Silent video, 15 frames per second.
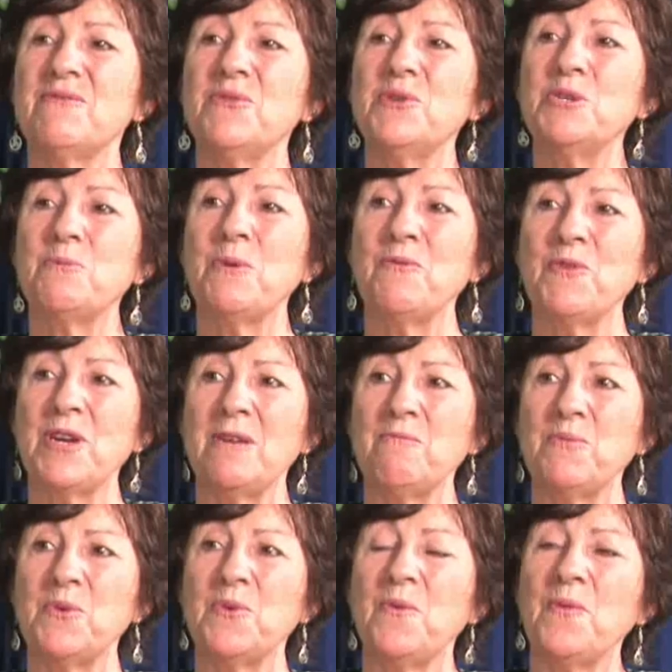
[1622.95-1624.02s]
always been very
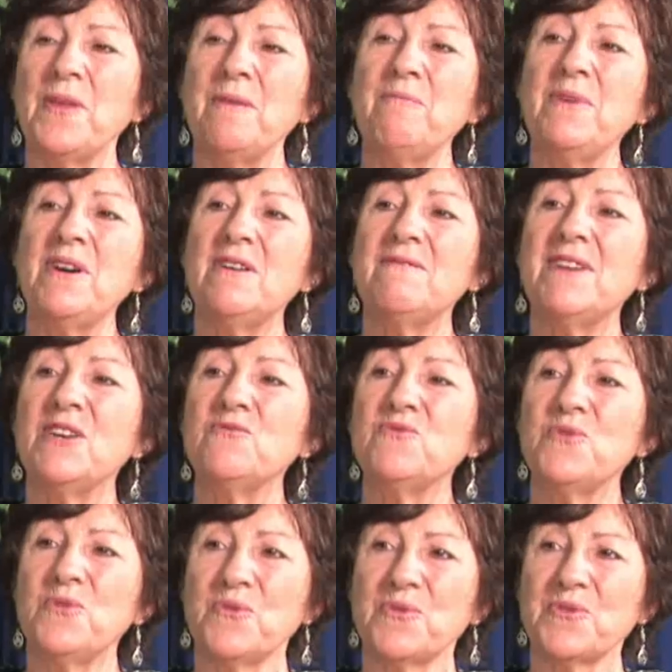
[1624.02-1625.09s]
important. They're part of our
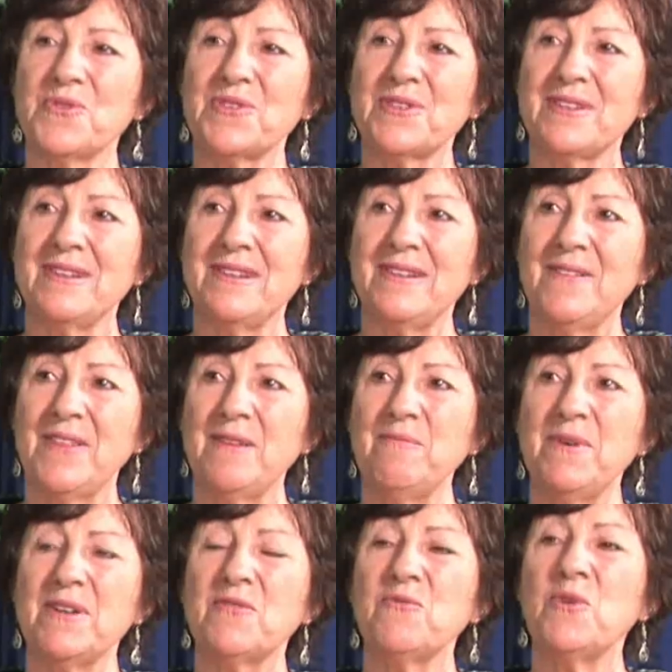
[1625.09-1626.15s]
roots, they're
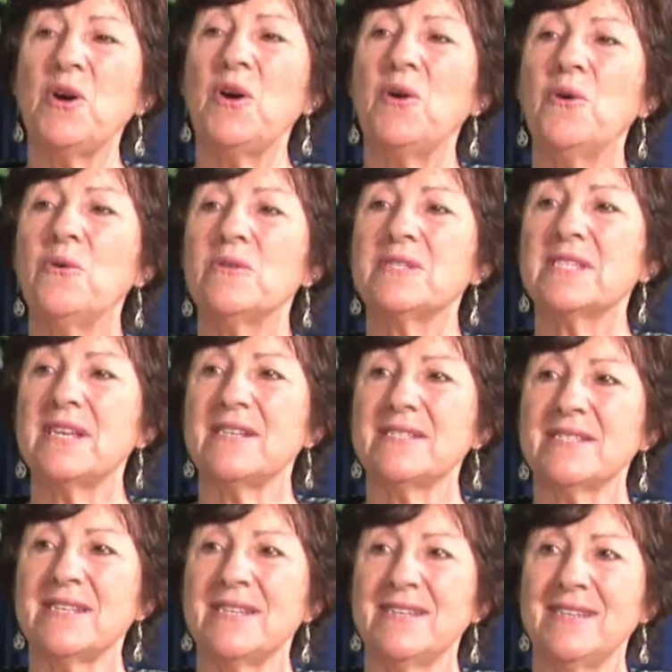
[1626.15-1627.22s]
part of what holds
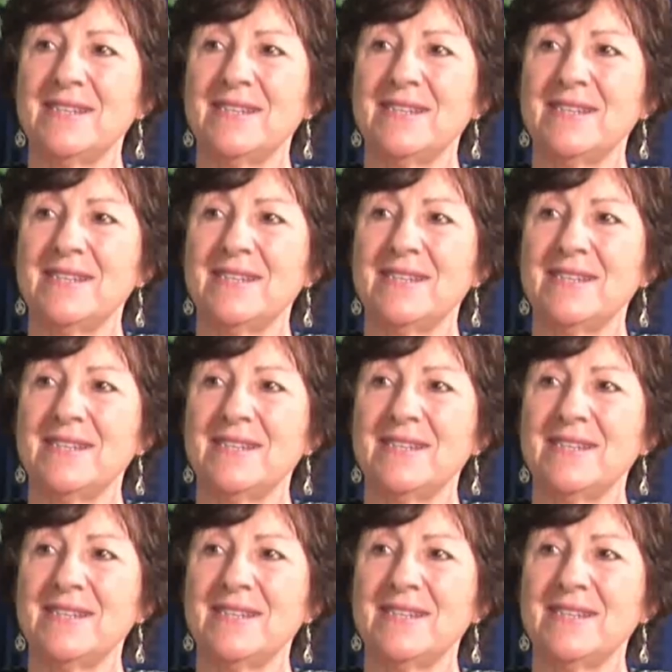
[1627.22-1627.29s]
us